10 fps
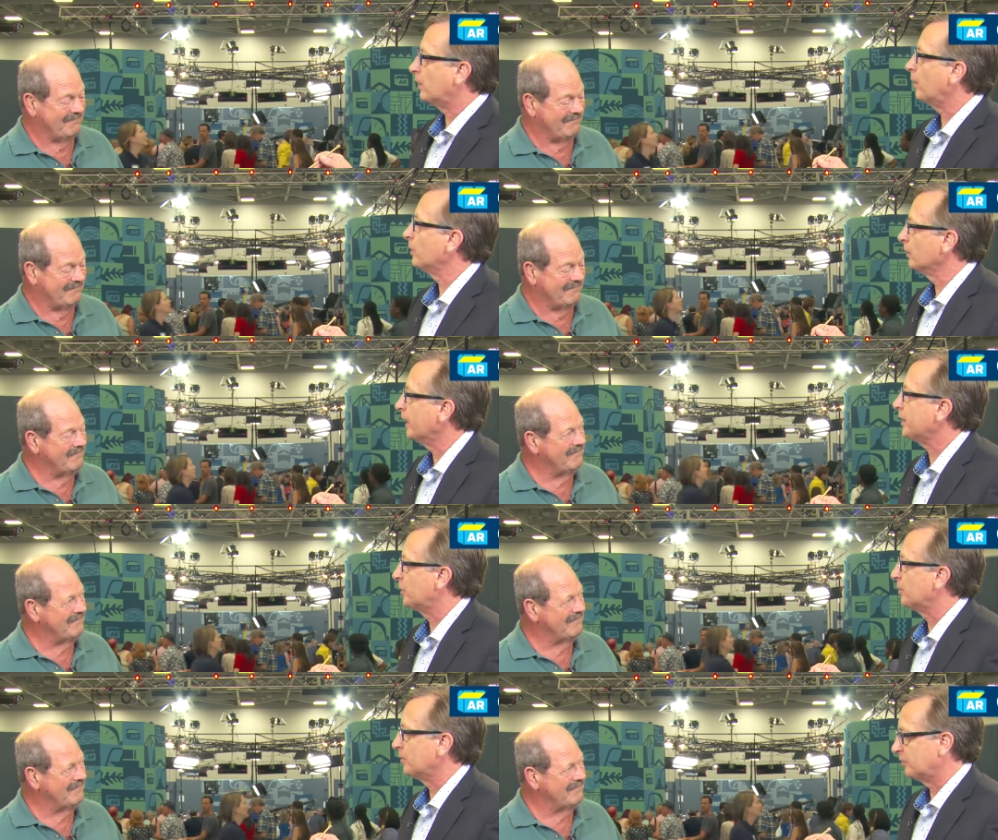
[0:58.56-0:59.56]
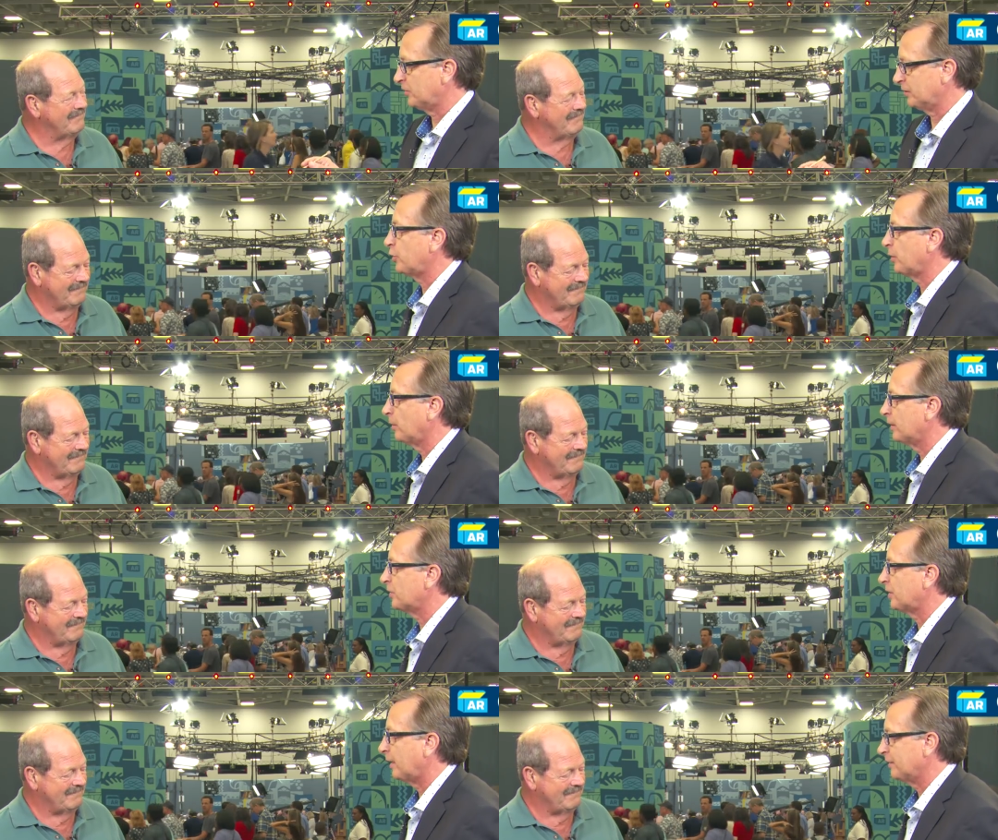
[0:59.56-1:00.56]
Speaker 1: I would like you to show
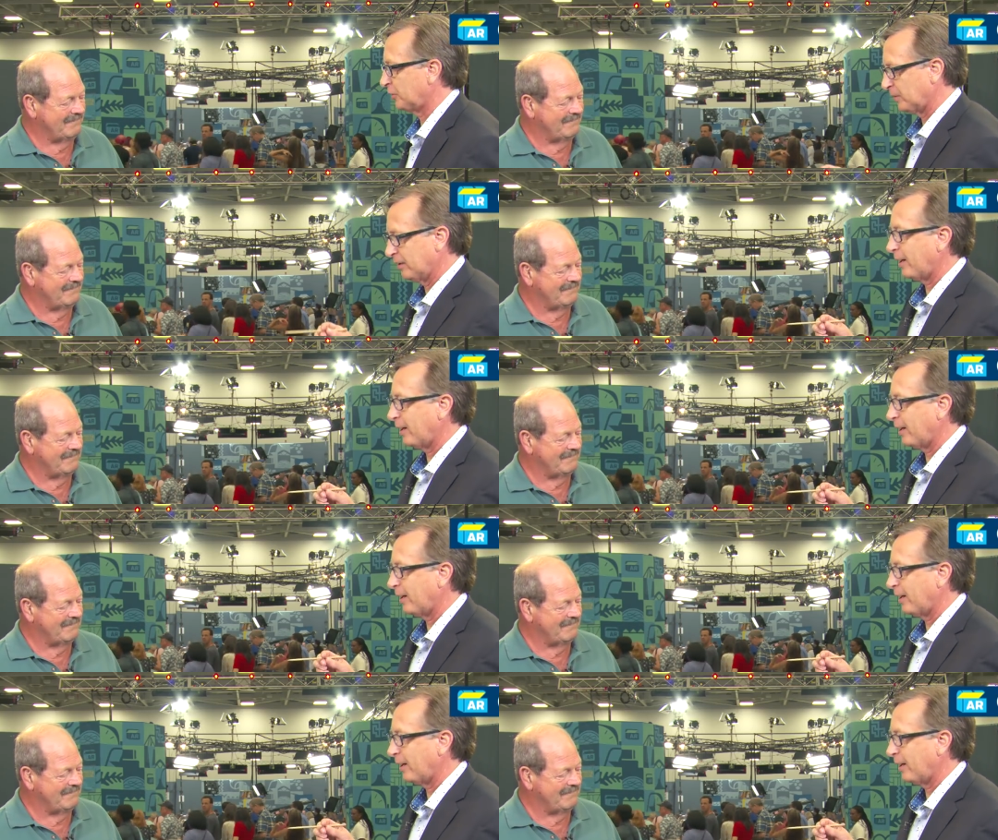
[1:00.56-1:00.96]
us how this one